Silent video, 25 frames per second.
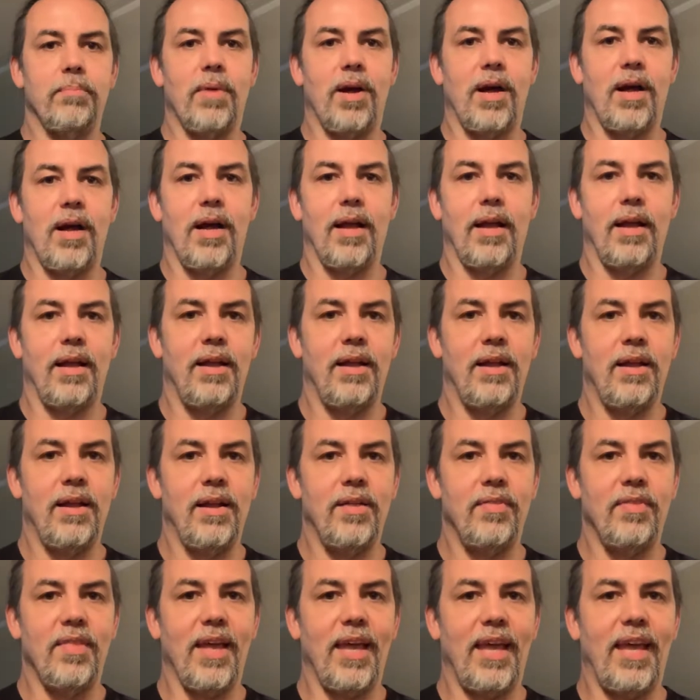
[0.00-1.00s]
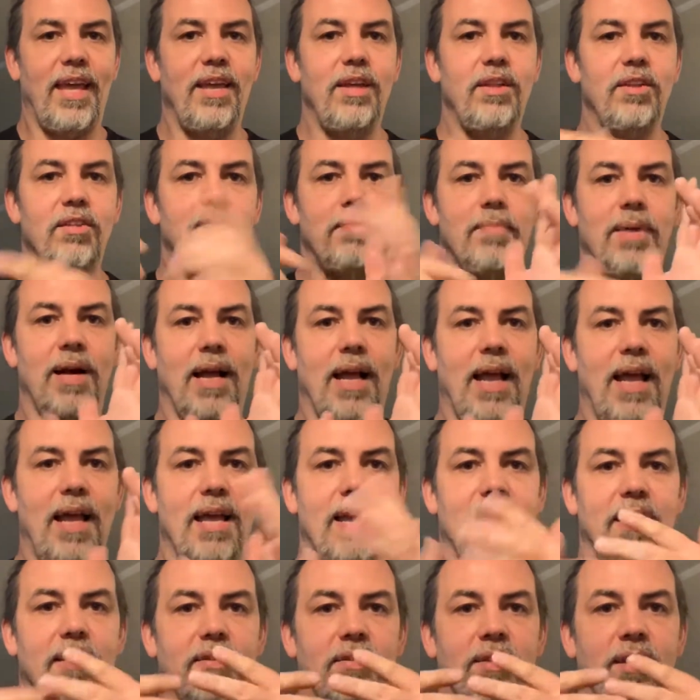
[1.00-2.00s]
the heel of my
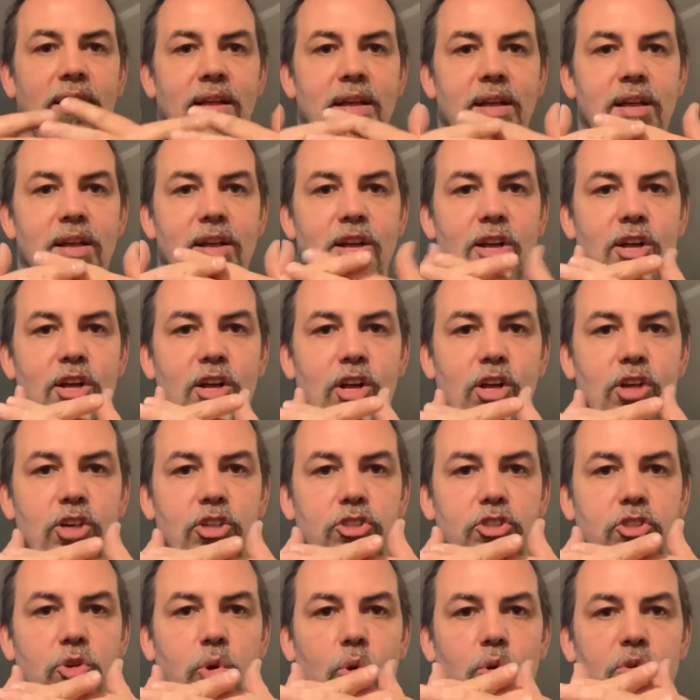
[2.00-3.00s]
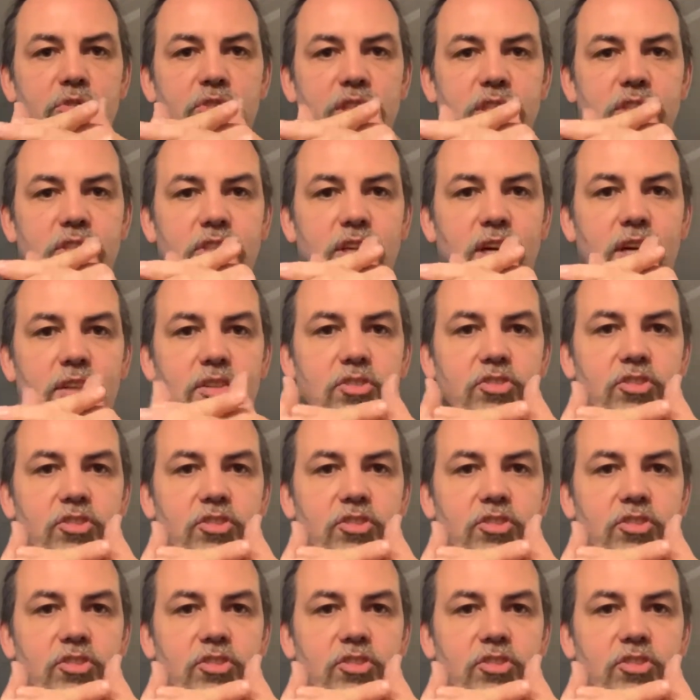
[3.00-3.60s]
hand towards each other.